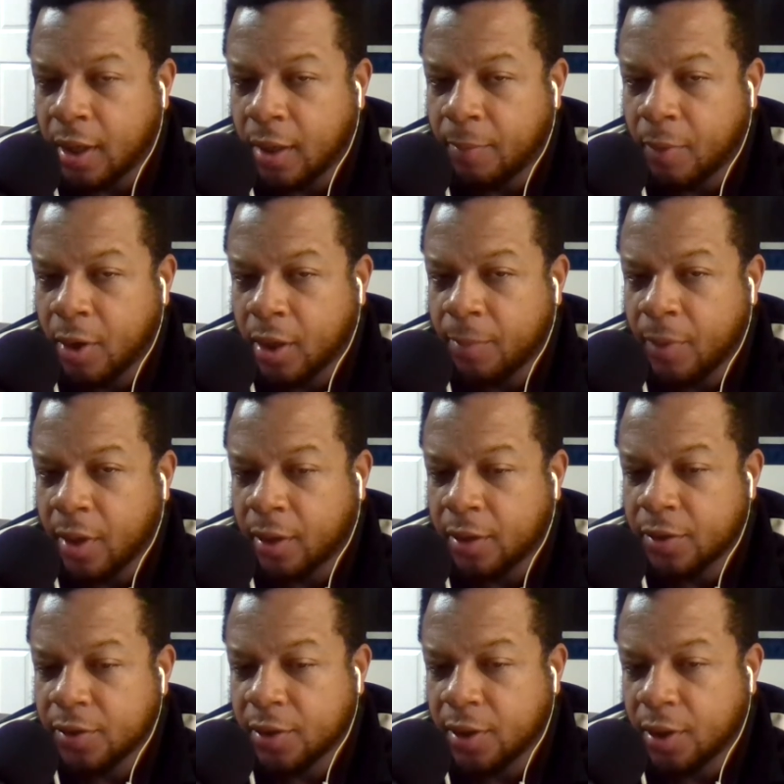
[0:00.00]
Mark, I'm not
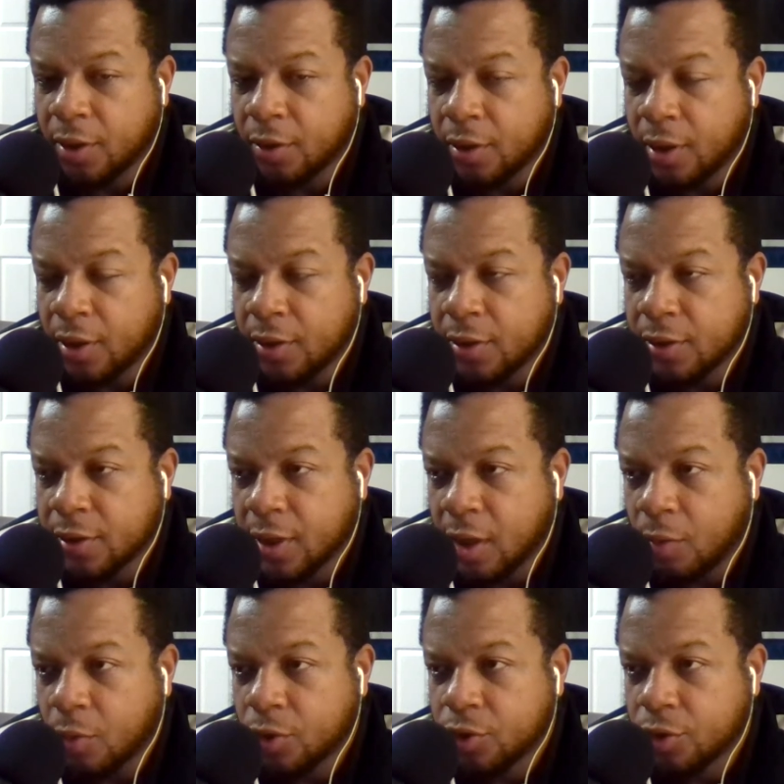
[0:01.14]
going to sit here and
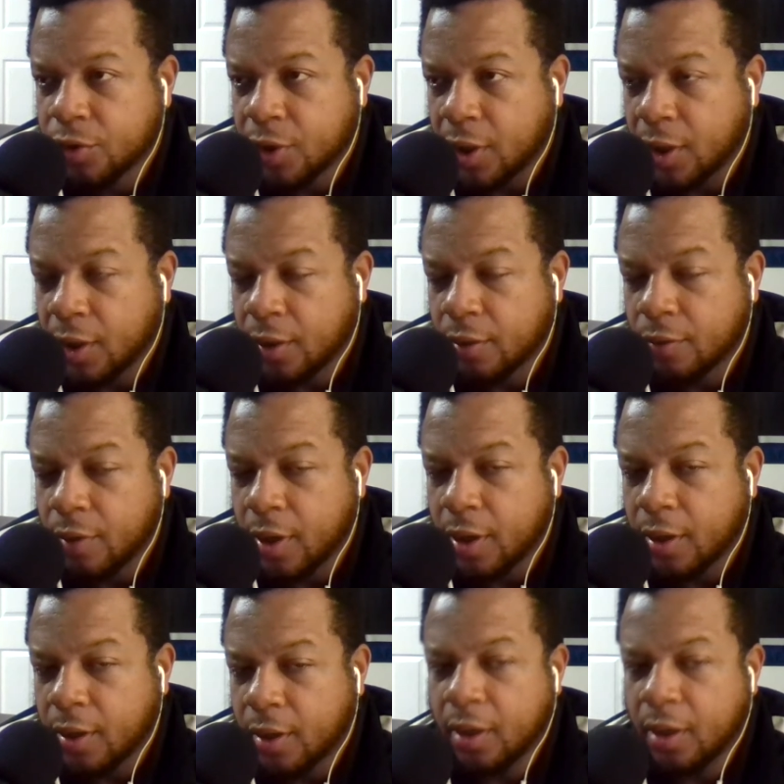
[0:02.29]
discount what you're saying, right?